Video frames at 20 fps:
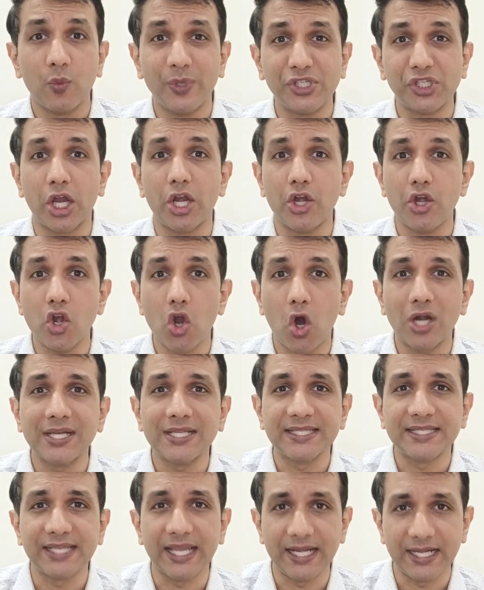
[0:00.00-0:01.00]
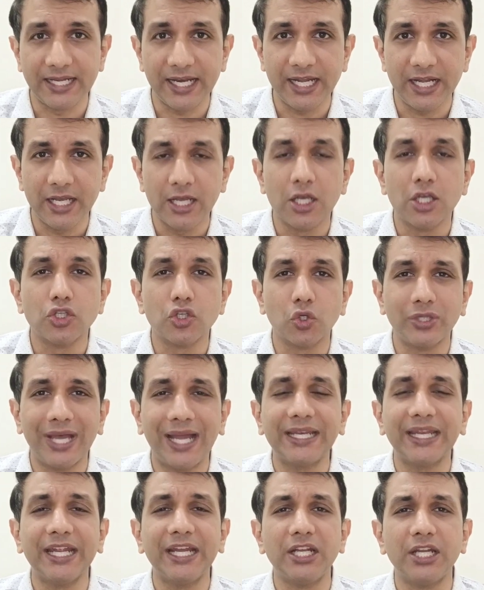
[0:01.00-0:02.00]
which are not scented so
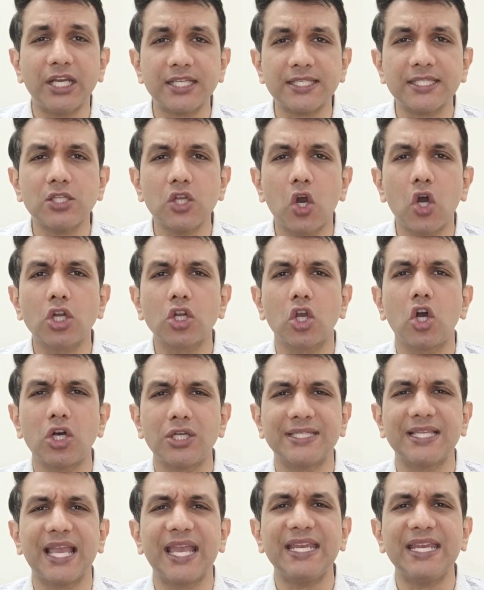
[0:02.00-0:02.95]
that it does not cause